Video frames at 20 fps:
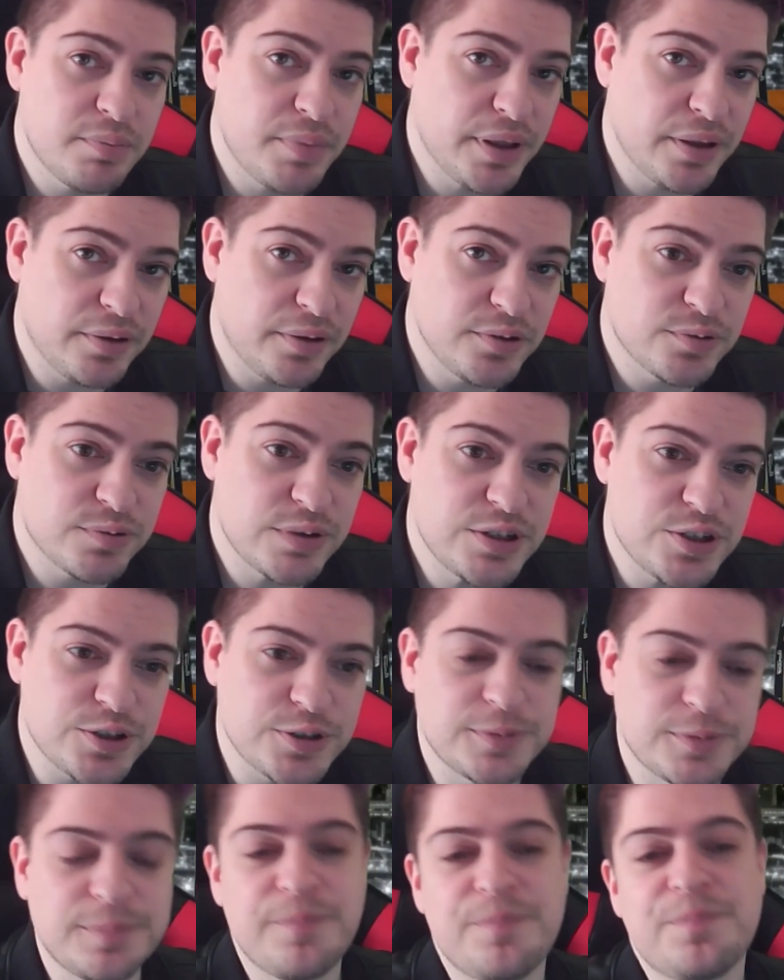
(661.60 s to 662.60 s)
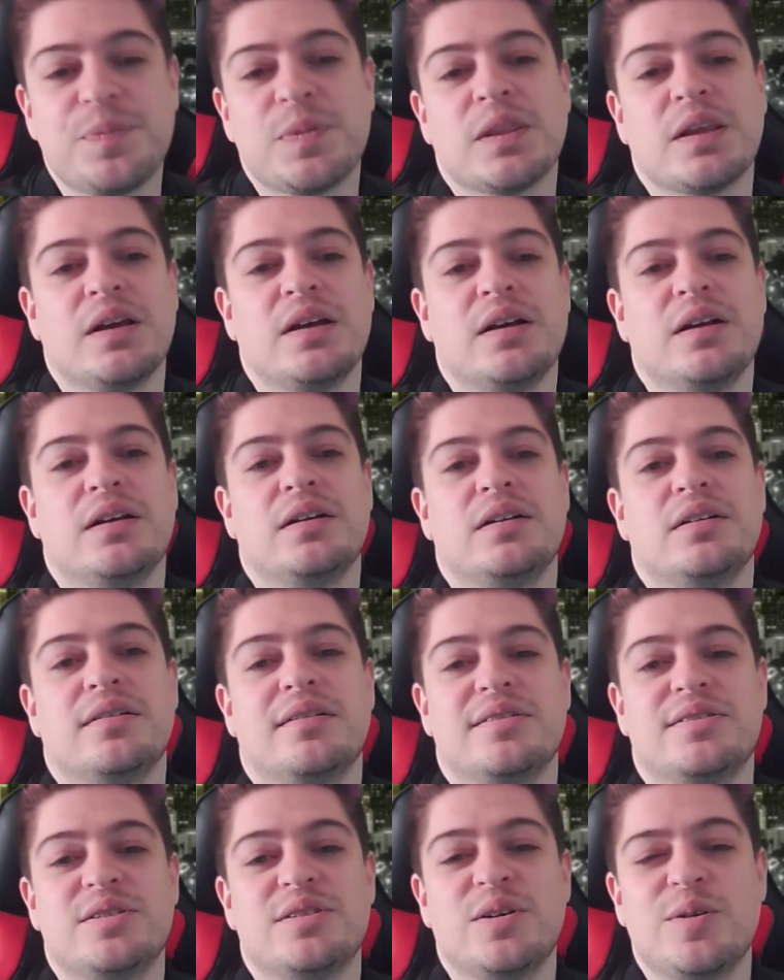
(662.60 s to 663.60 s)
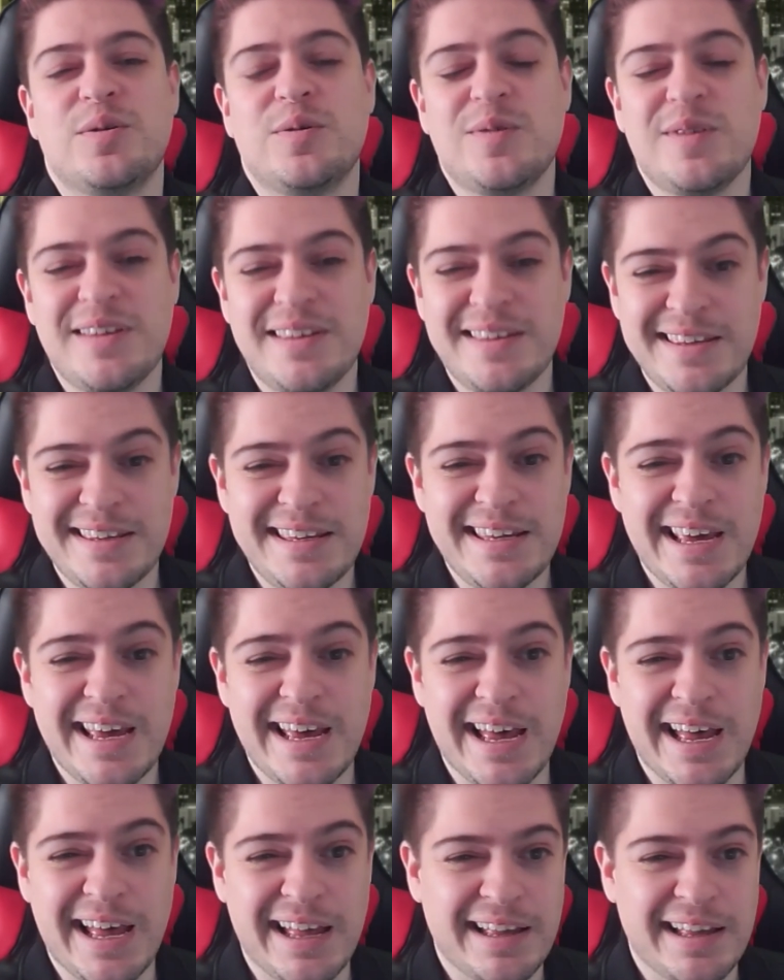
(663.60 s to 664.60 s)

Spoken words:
bells richer. So yeah,